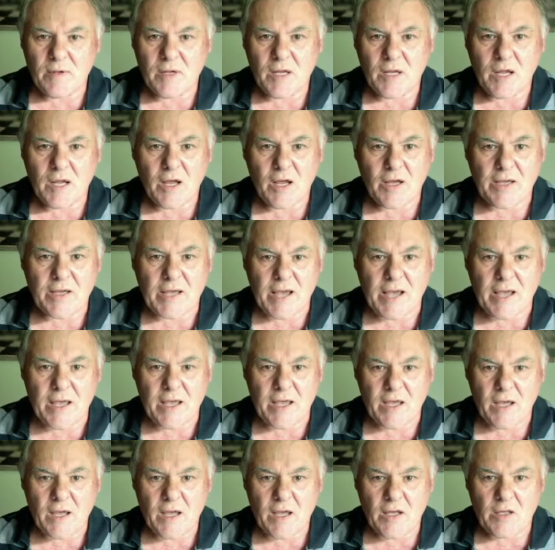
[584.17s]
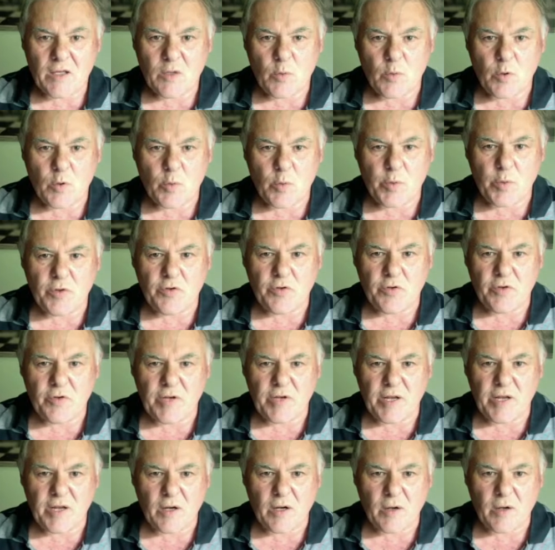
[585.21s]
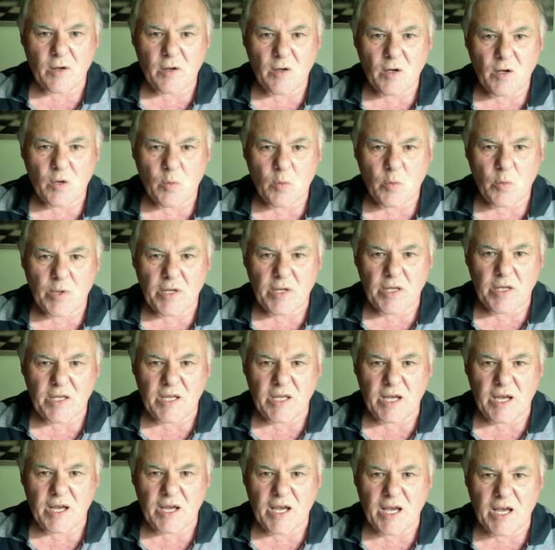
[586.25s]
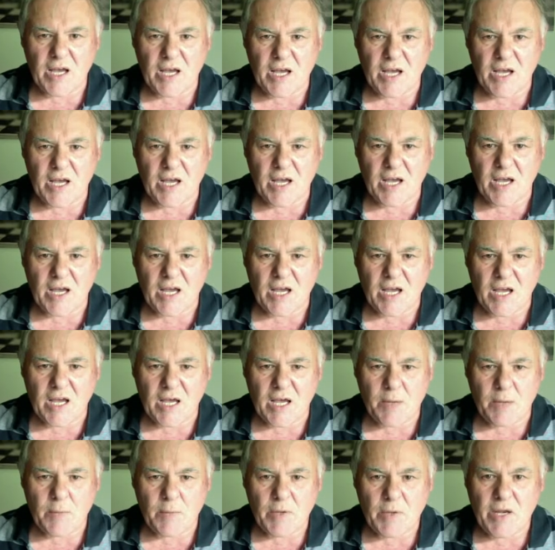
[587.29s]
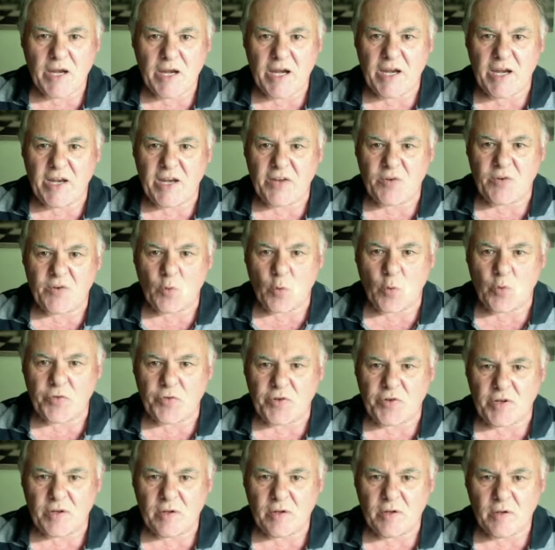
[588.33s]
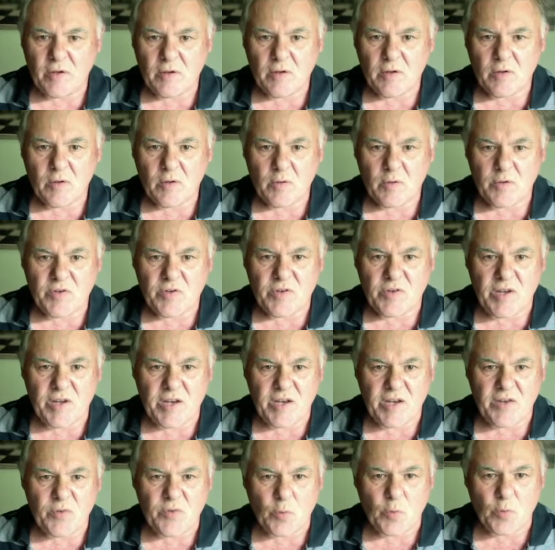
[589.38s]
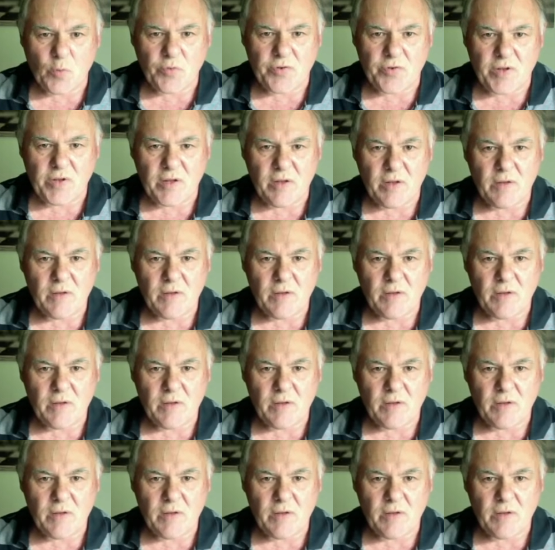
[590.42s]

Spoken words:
Okay, now what do we do now? We hit his horsey. Just hit his horsey.